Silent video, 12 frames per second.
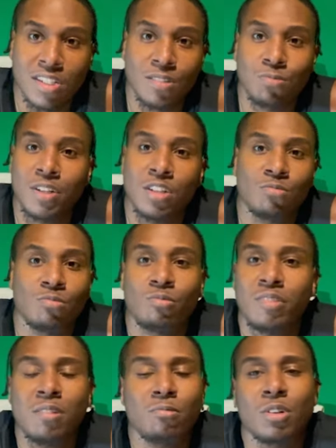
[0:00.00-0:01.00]
says, when
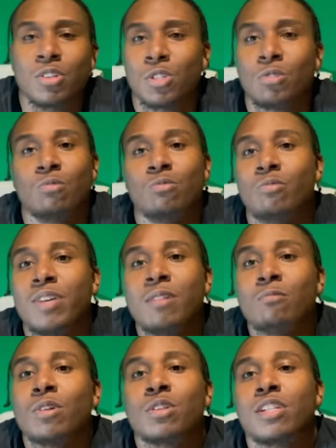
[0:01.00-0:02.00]
when was your
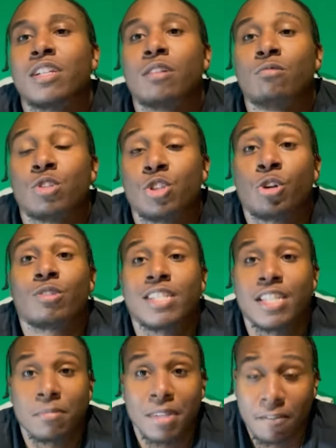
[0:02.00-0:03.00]
when was it was your
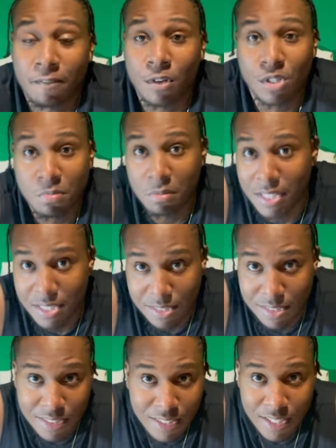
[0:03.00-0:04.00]
team in the first
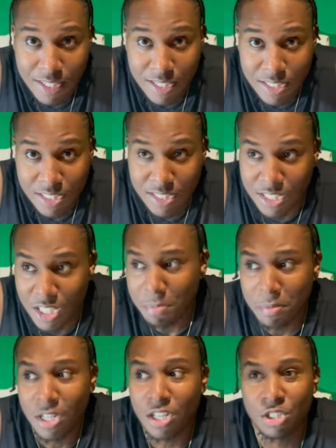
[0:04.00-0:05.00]
place? Just
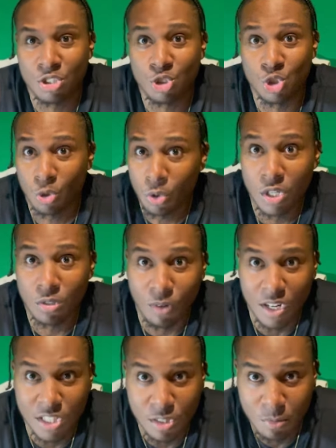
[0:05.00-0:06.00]
because you joined the
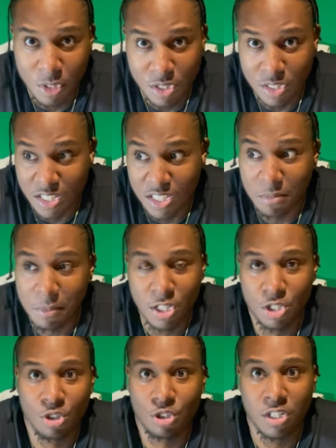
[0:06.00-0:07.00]
Washington Wizards doesn't mean
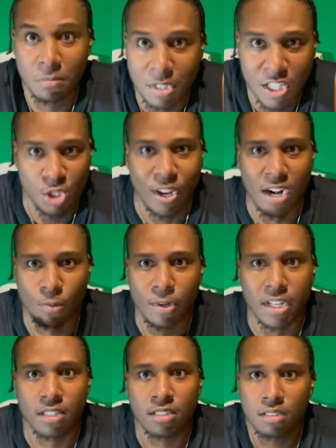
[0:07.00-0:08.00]
it's your team because you got a
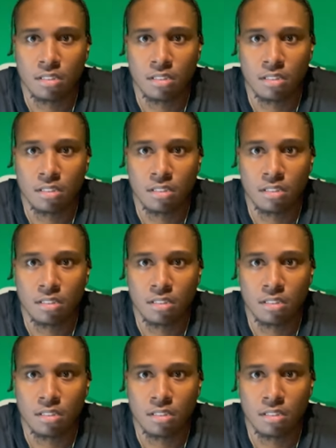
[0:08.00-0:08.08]
ring.